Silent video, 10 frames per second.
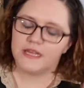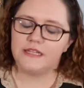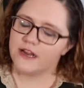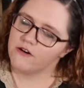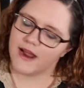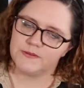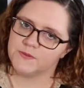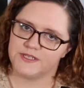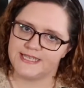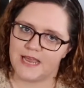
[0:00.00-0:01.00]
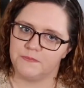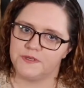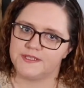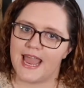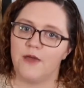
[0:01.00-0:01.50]
McClear grabs more
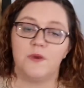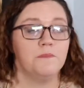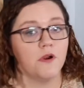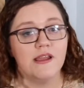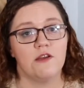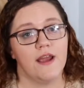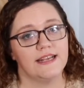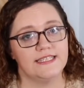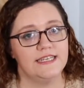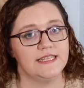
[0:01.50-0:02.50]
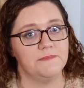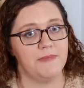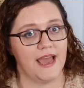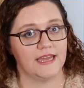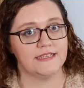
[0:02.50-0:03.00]
samples, and when Murray cracks into
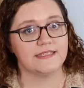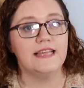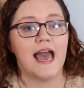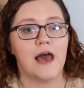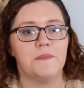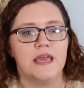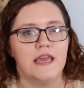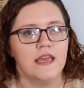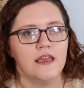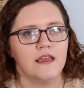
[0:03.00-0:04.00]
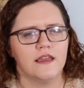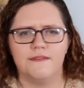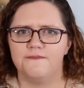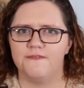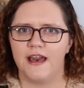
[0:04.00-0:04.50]
them back in his lab,
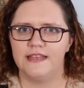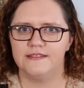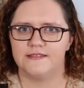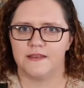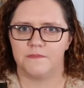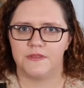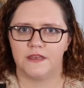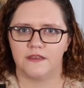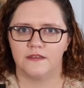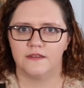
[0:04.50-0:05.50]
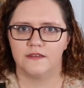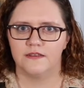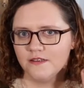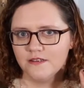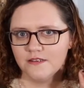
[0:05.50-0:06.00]
he finds something.
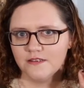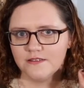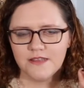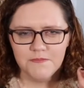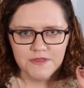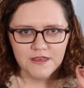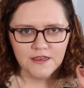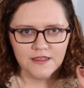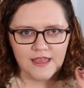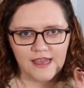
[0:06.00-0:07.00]
Something